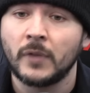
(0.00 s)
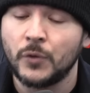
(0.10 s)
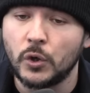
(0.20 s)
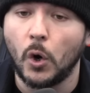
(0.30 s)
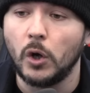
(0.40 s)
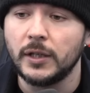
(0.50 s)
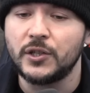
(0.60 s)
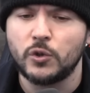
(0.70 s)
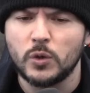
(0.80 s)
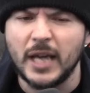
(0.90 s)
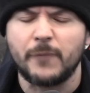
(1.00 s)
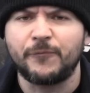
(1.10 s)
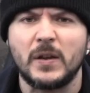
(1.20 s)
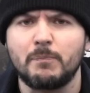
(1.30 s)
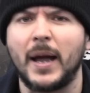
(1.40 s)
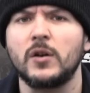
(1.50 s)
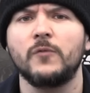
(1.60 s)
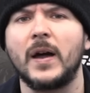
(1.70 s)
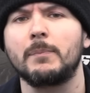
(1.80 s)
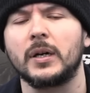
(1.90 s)
The goal is to get fit by
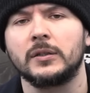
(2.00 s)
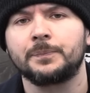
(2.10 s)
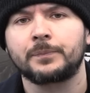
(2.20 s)
November.